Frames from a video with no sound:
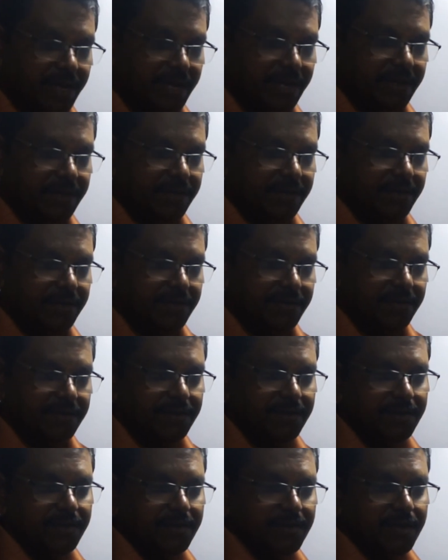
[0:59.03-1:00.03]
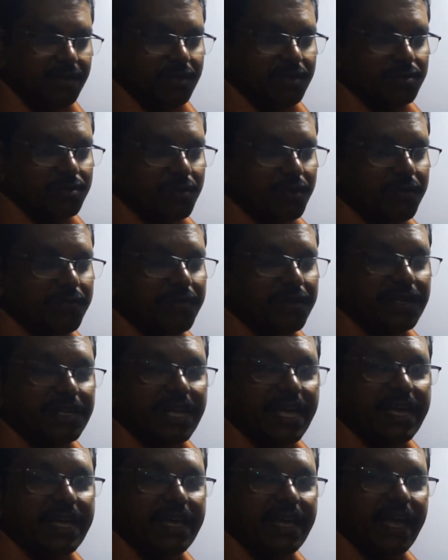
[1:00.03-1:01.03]
Okay? So if
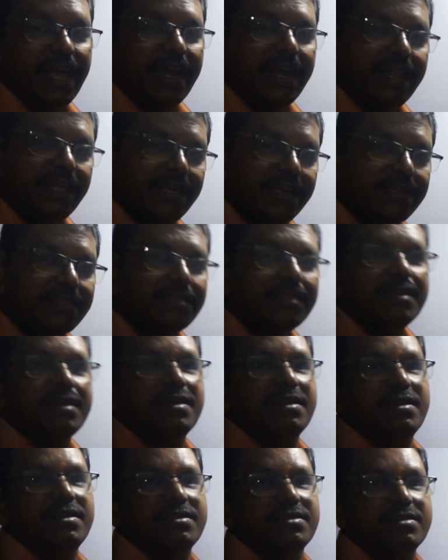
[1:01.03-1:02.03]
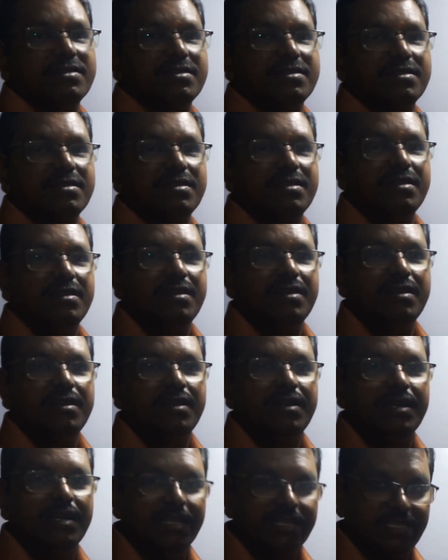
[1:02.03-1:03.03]
you take any other
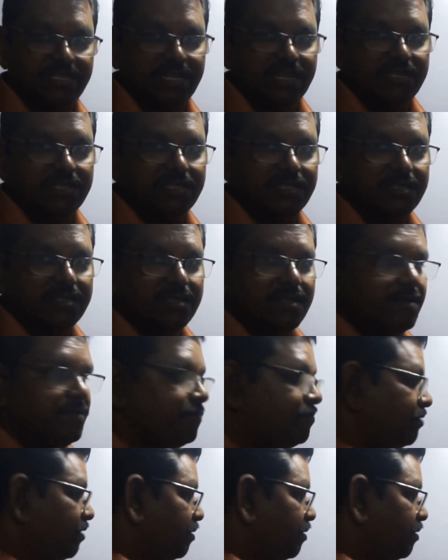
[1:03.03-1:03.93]
distance